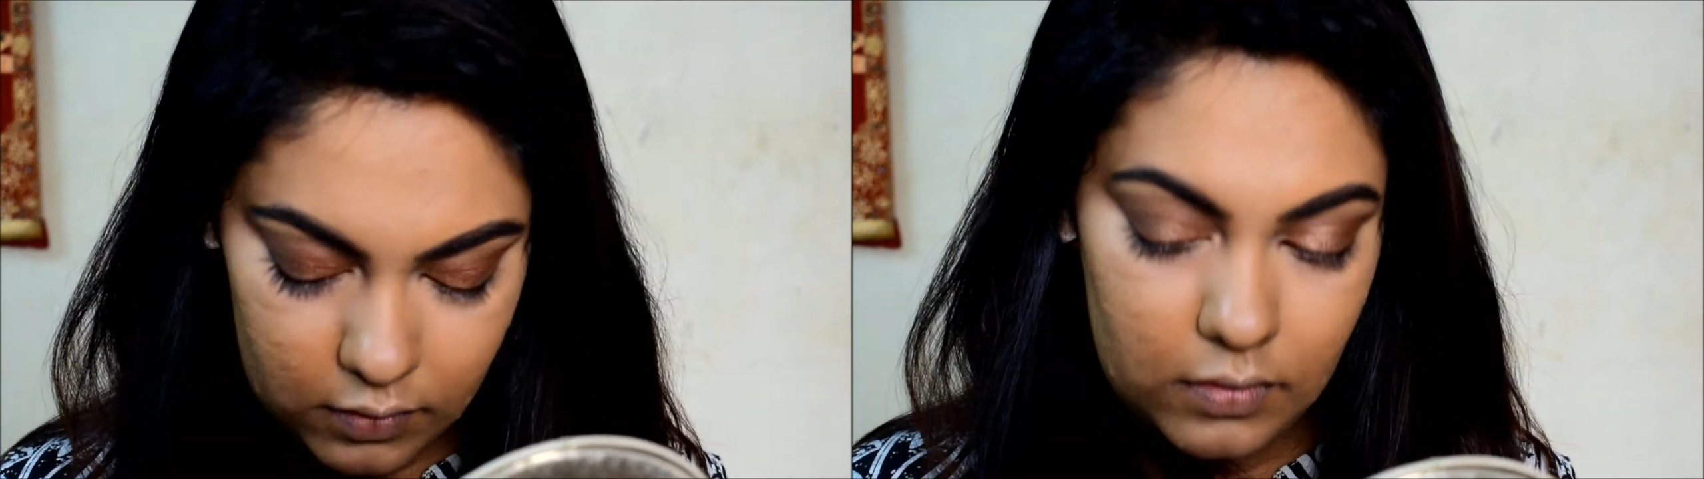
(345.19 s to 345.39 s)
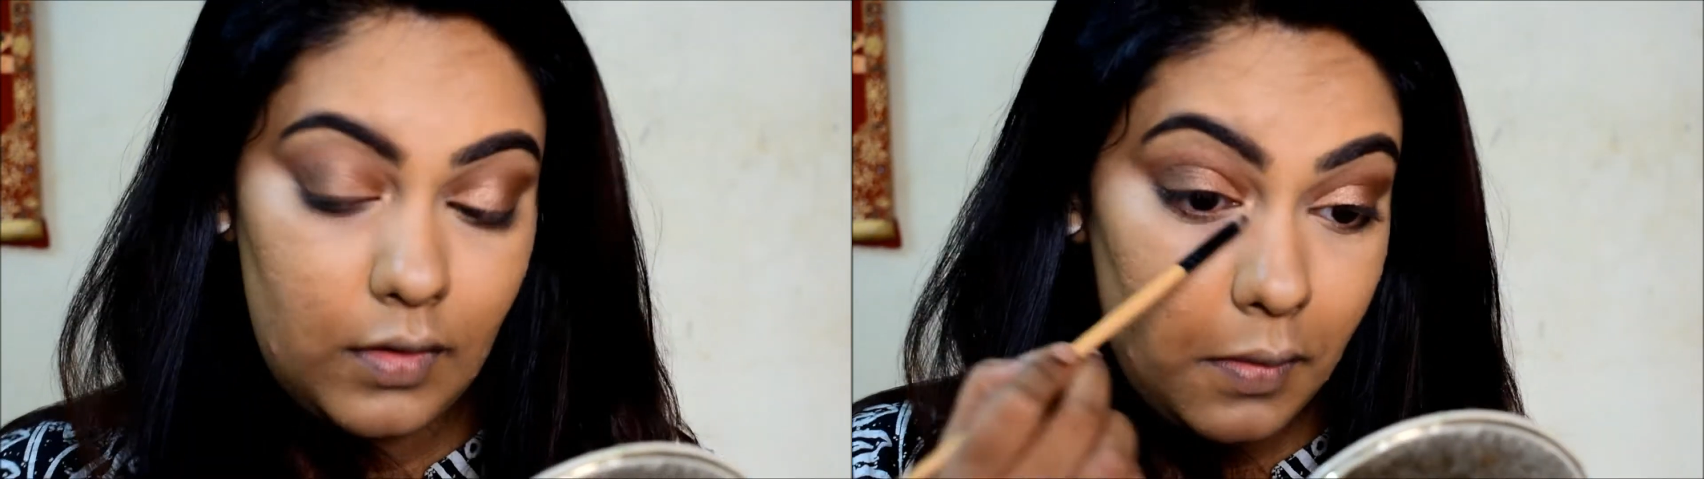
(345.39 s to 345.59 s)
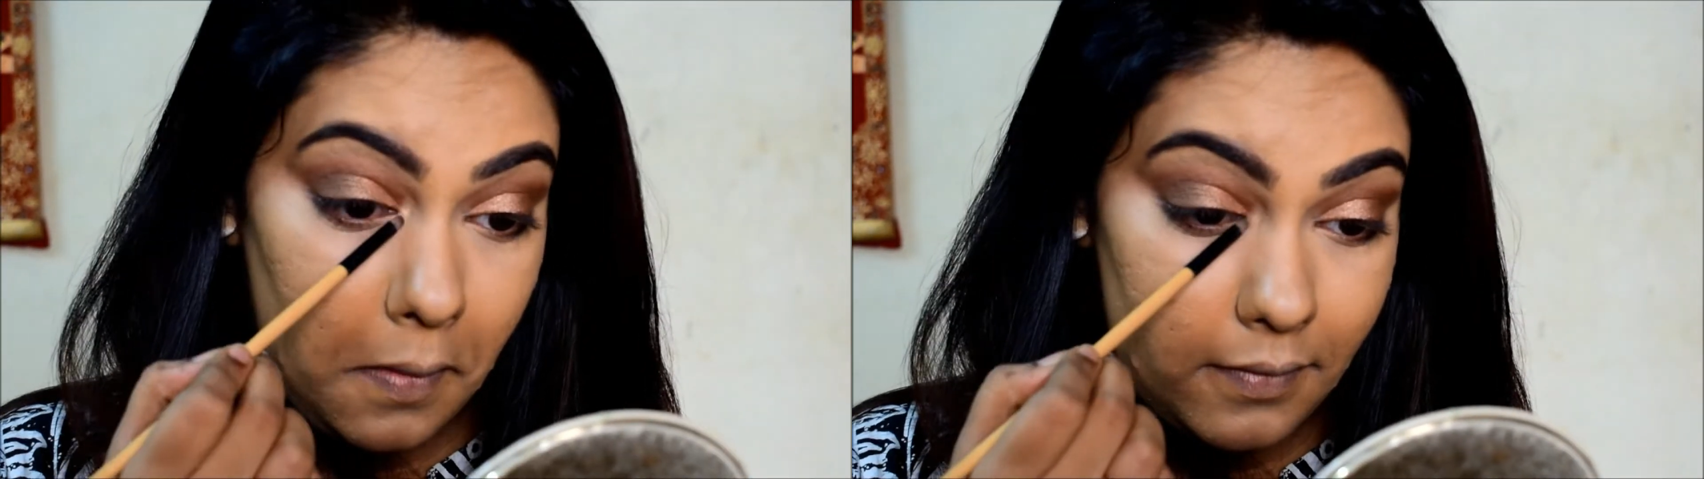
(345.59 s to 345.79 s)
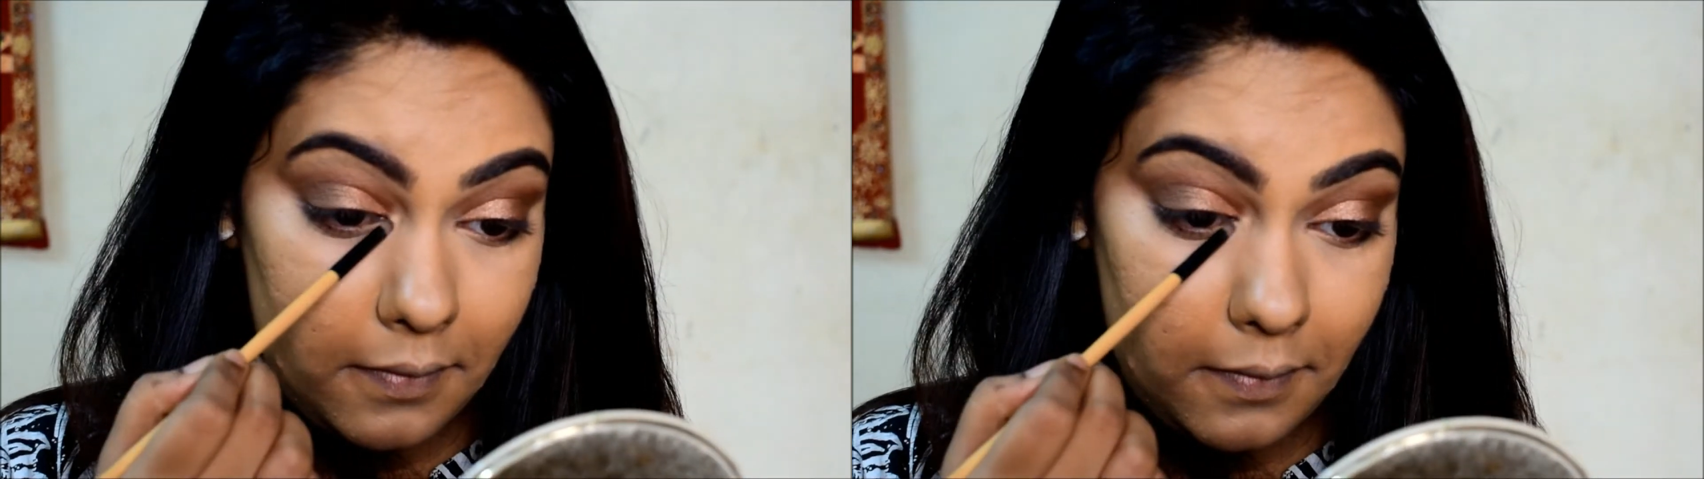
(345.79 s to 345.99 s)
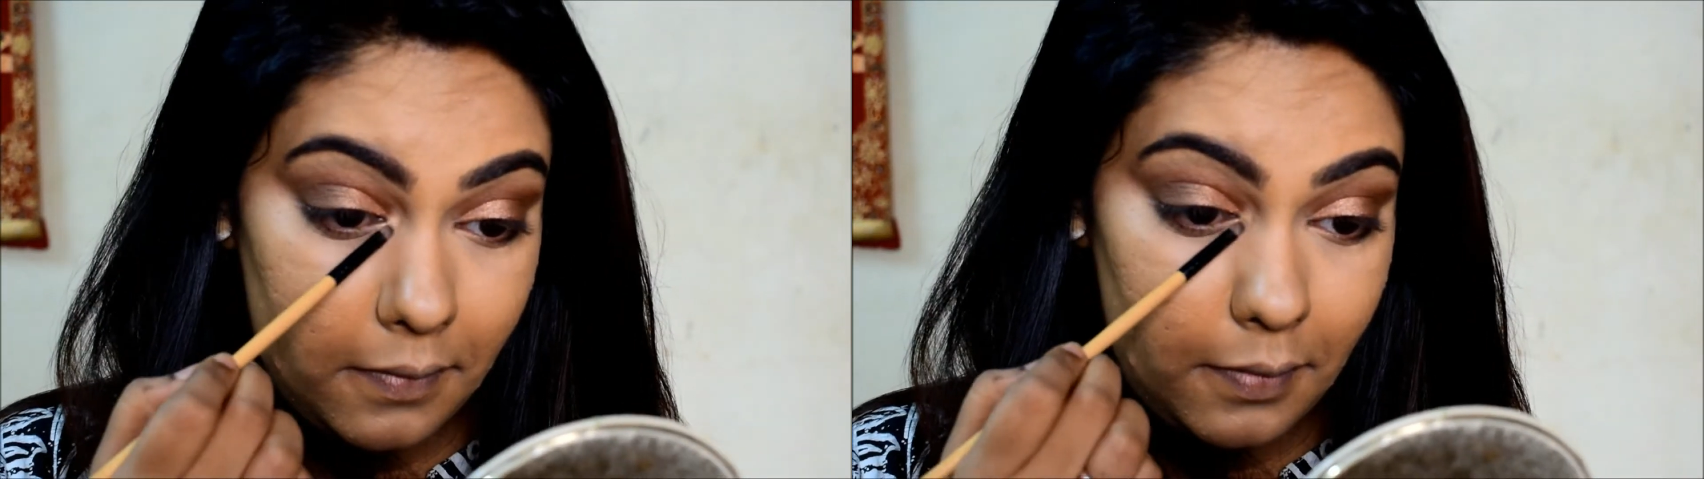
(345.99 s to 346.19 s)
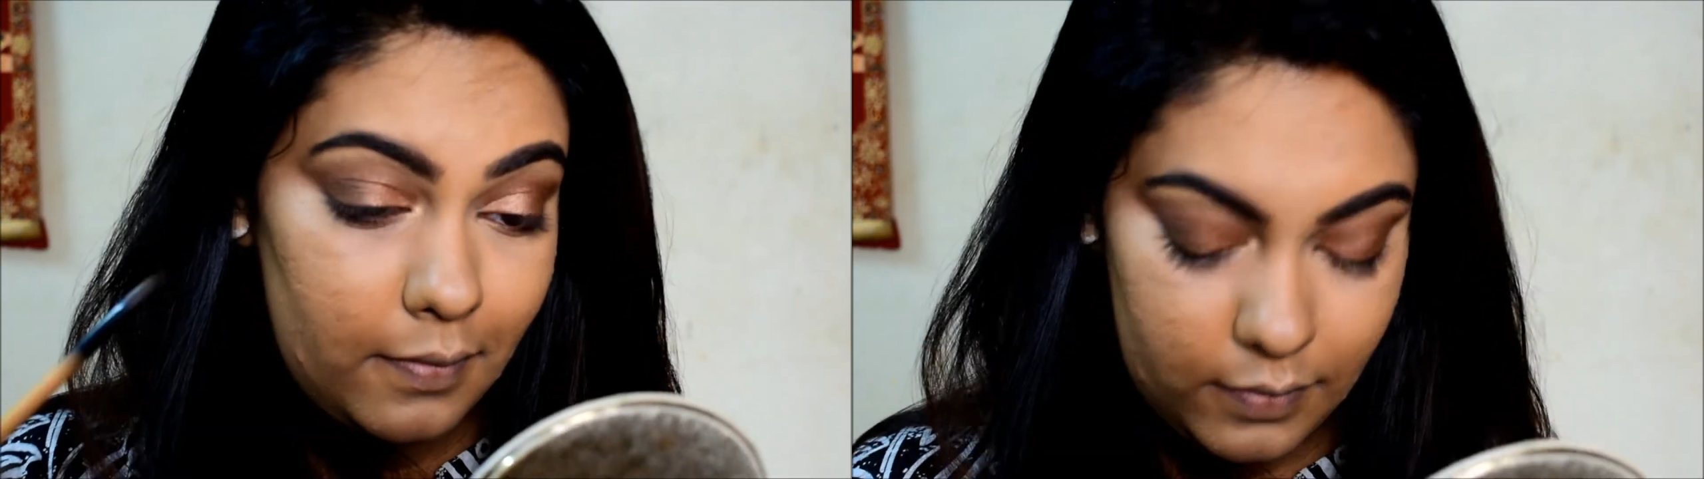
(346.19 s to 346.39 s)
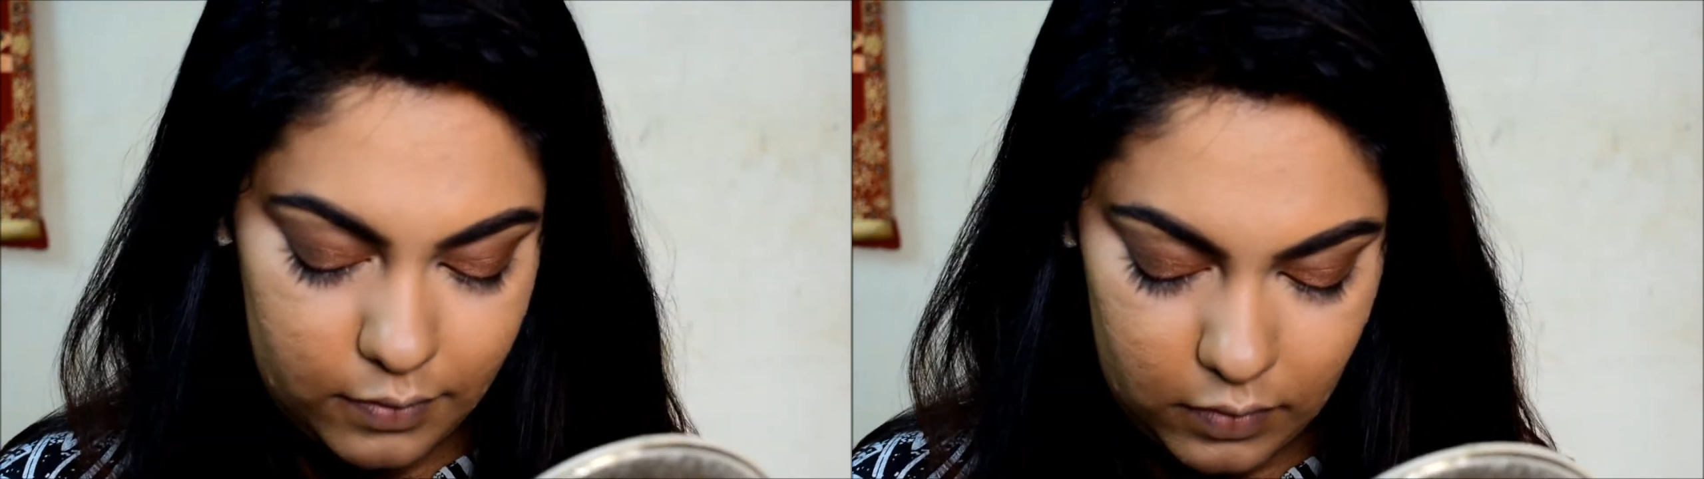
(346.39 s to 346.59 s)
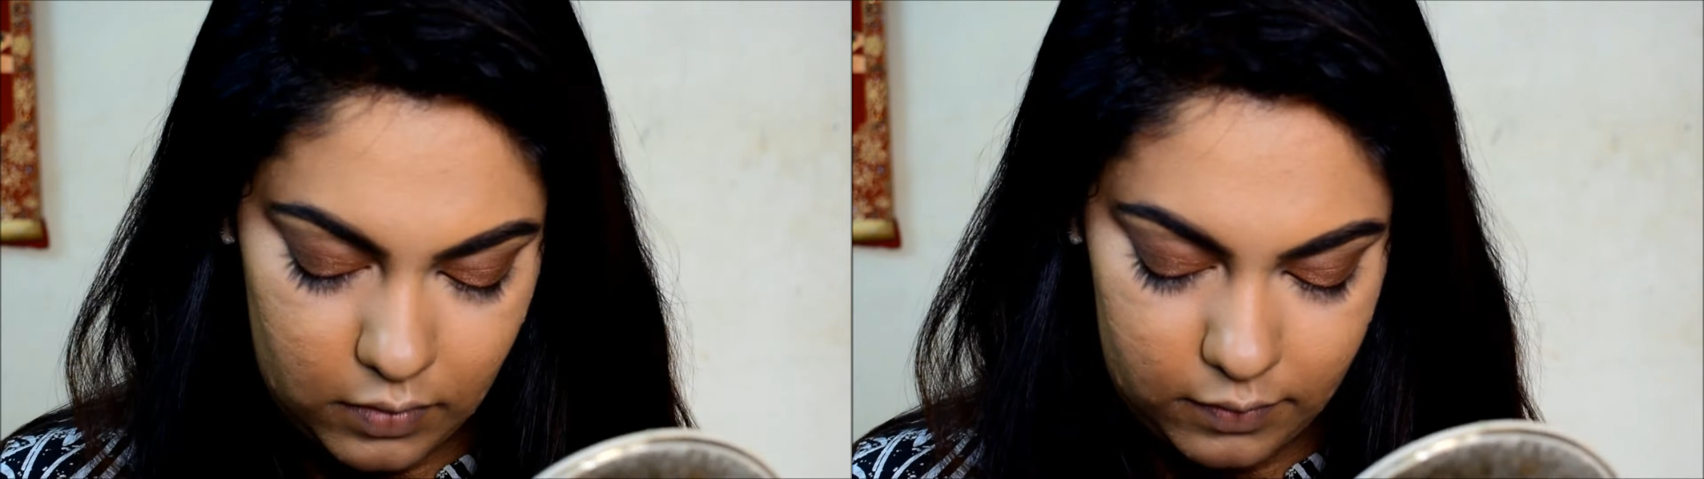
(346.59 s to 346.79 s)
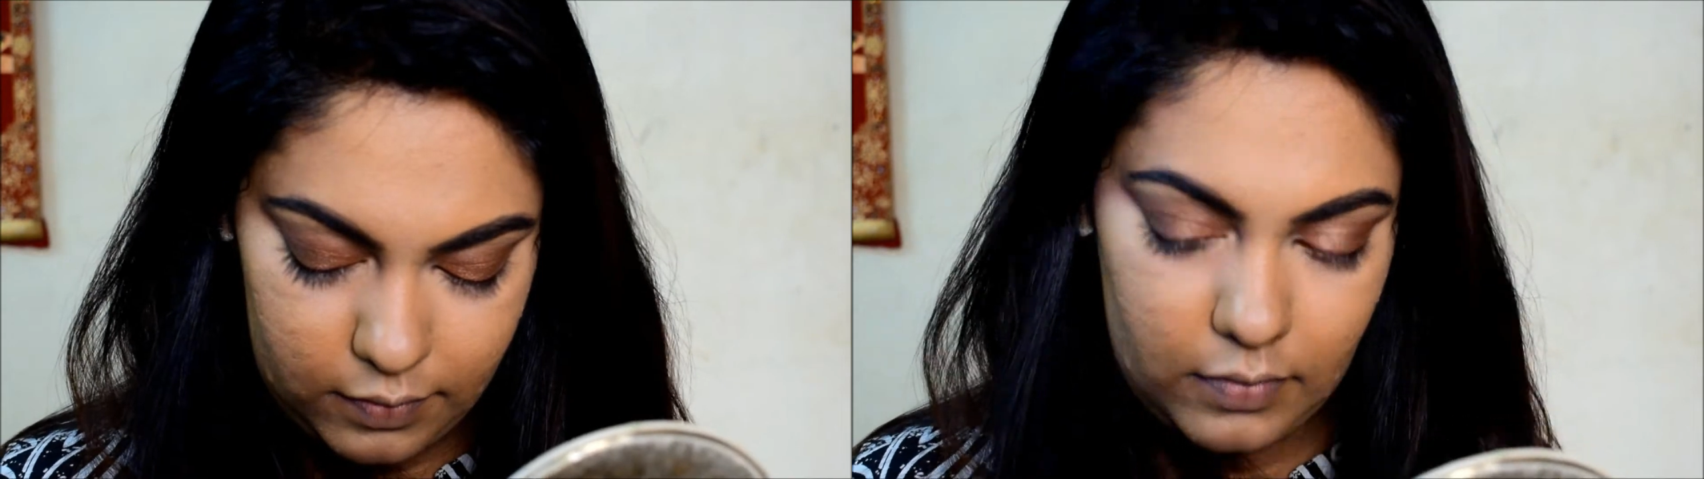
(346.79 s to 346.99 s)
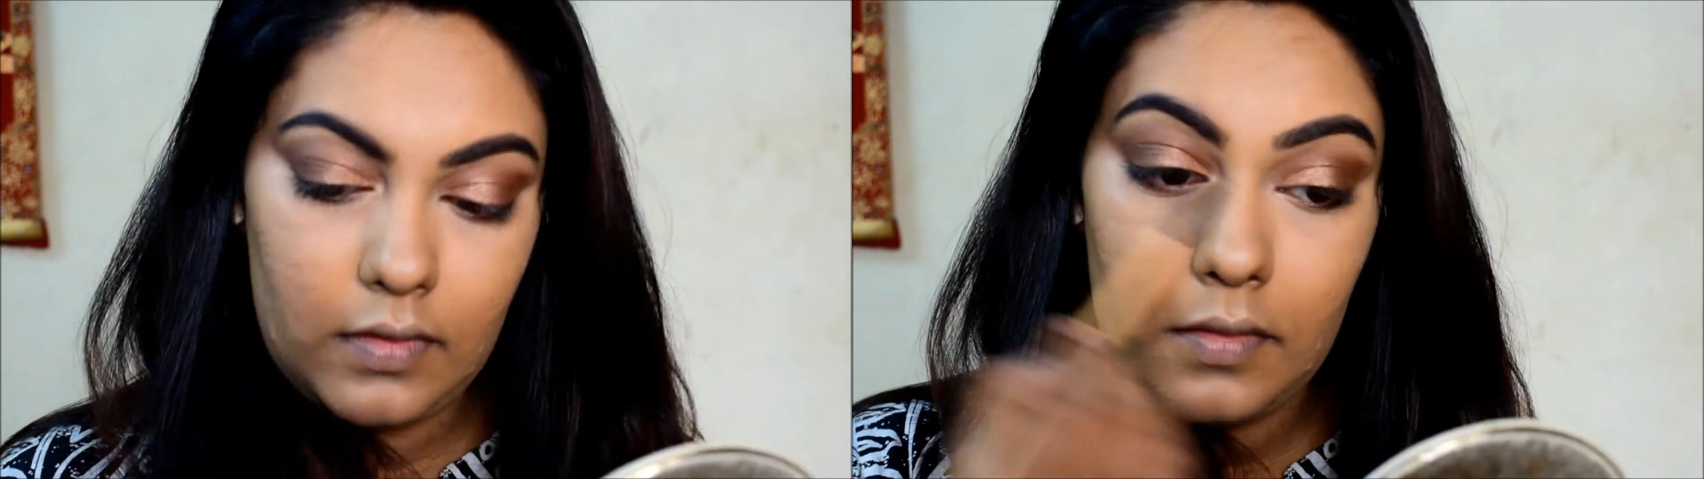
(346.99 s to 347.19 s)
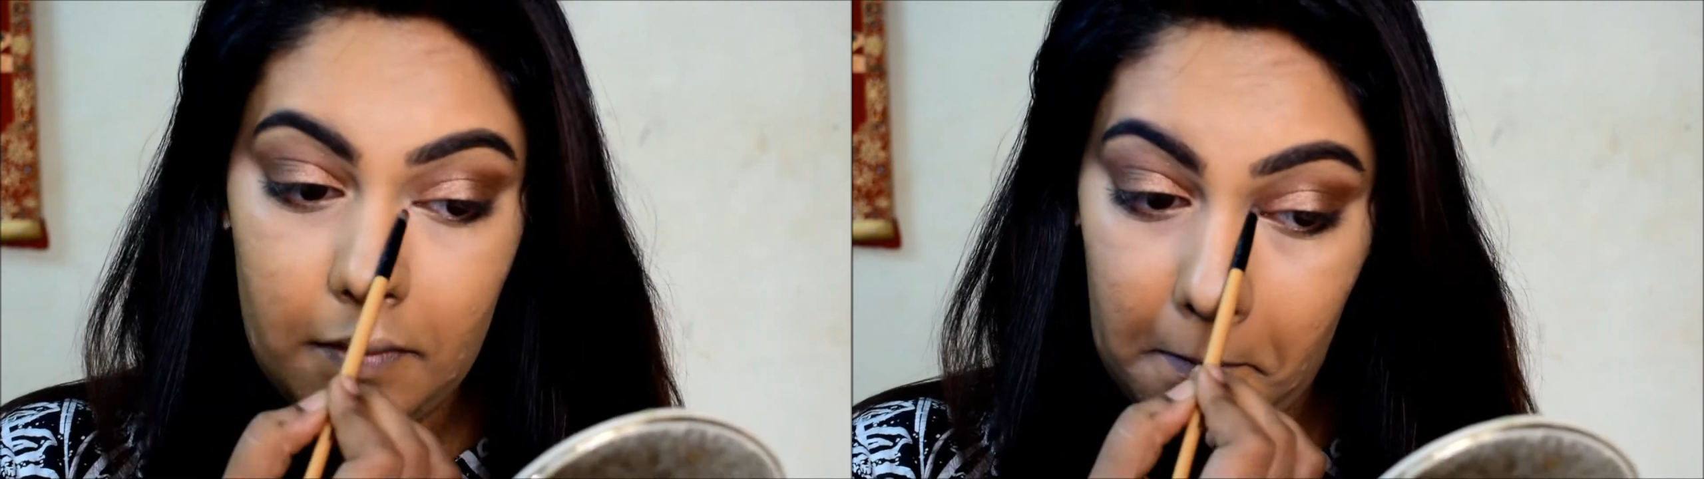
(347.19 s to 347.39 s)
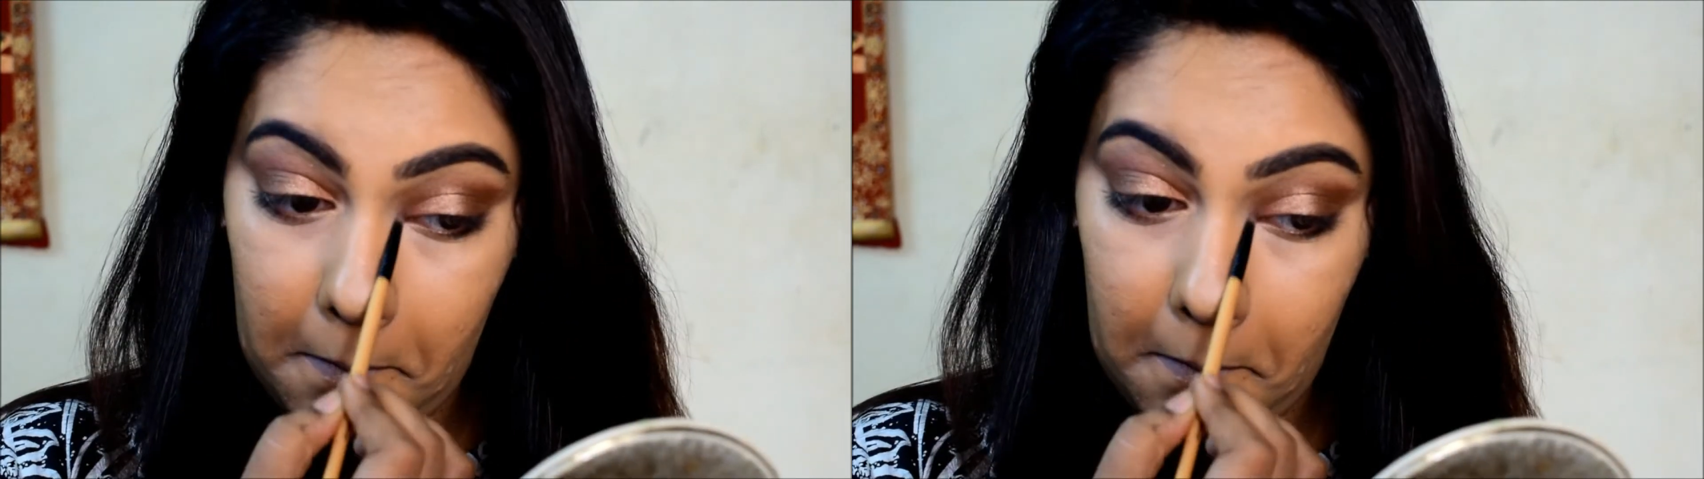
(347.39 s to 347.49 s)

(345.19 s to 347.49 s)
and also my brow bone.